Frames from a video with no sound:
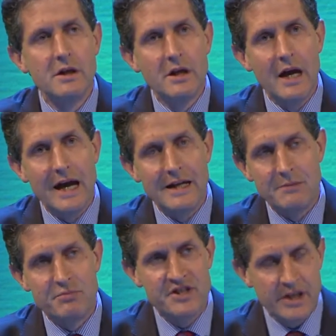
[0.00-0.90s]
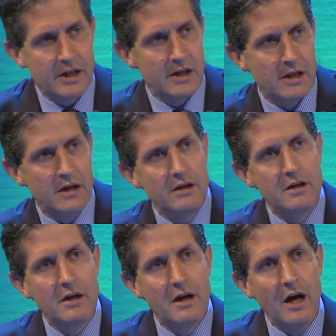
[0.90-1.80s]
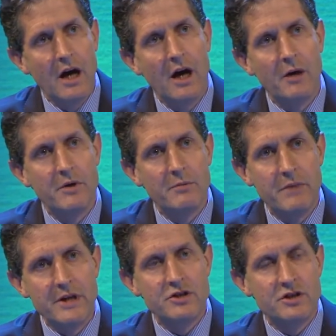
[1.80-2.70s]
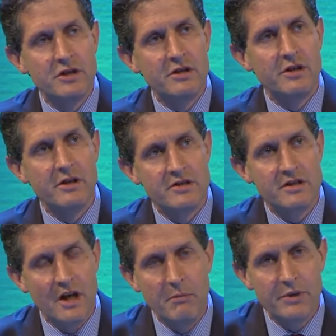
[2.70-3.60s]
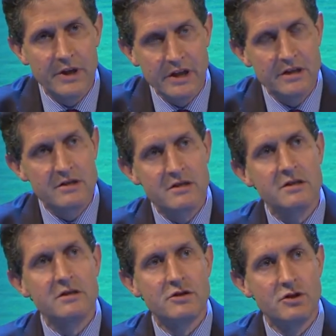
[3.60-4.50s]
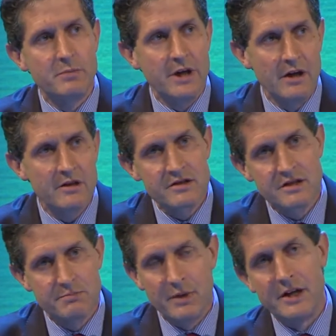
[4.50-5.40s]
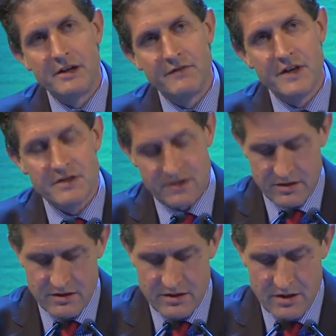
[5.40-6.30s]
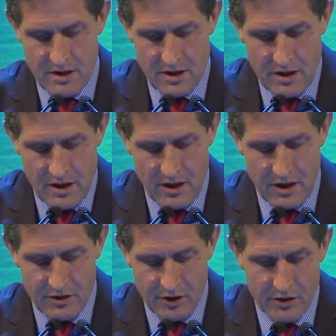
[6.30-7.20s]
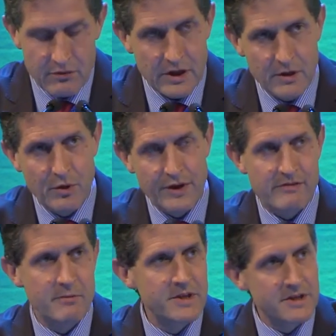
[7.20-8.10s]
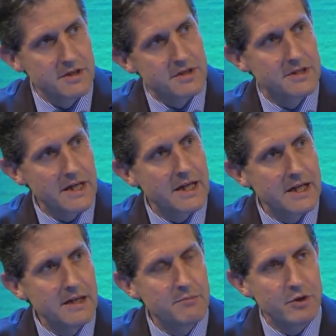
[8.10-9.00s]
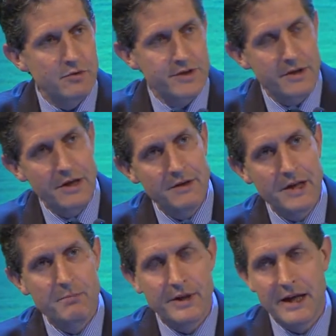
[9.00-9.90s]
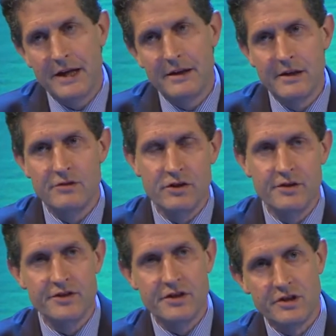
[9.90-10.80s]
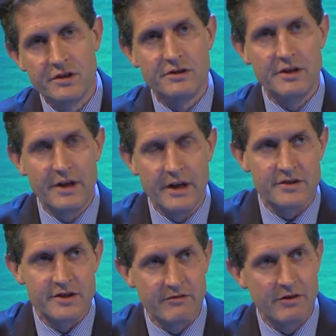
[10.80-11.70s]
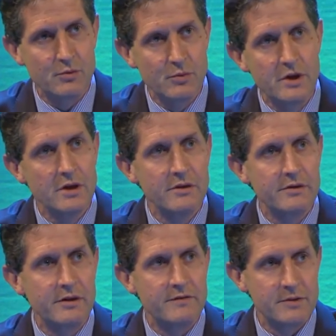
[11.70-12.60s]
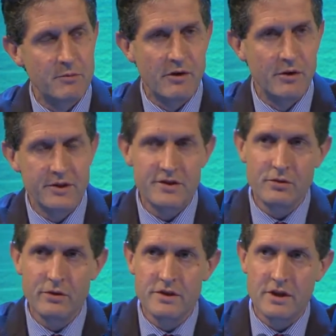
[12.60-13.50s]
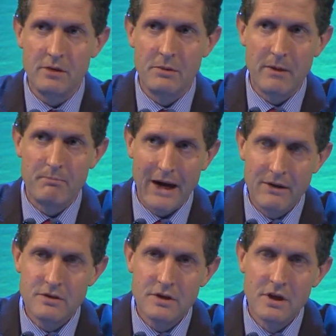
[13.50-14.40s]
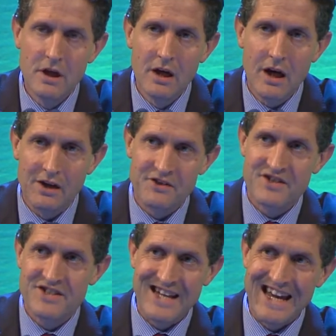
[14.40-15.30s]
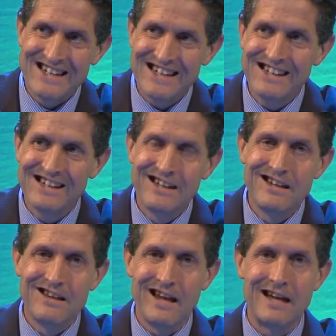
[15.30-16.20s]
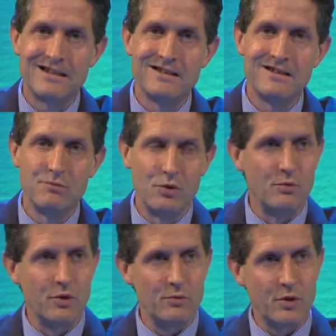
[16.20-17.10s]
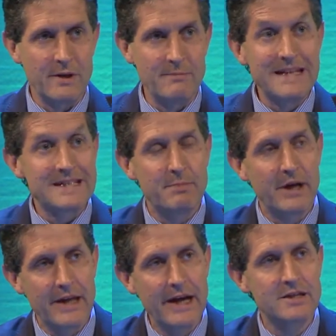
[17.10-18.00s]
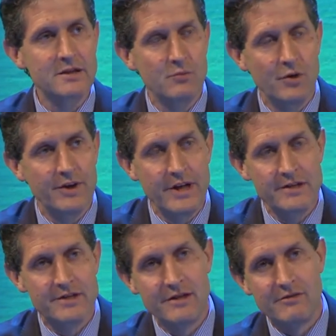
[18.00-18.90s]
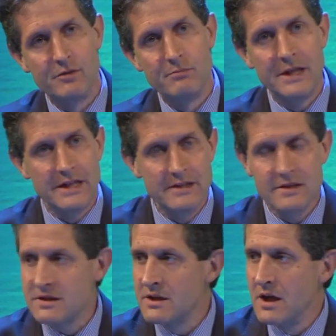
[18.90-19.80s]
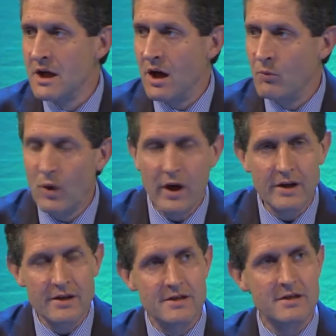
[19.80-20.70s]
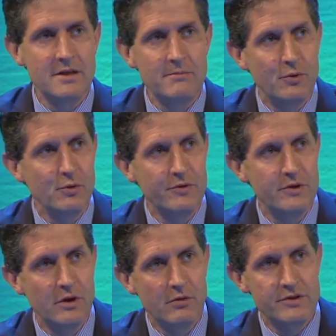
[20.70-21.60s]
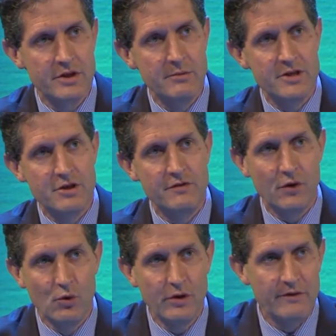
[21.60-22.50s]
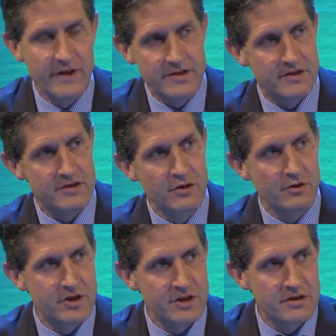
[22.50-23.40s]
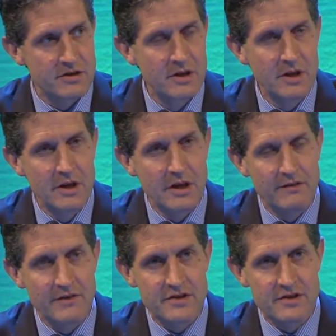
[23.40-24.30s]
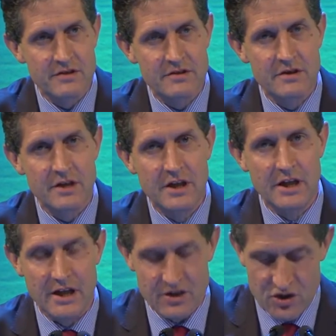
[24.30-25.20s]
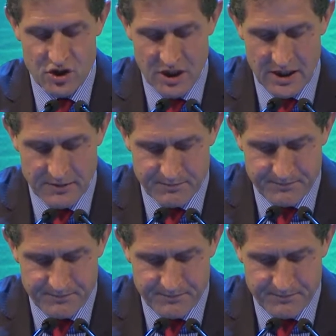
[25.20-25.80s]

And in particular, mentioned that companies should be asked by investors not only what they're emitting today, but also how they plan their transition to the net zero world of tomorrow. And this talk is going to be about understanding that what he meant by that, what net zero means, and why this is an important long-term issue for all investors, not just investors in ESG.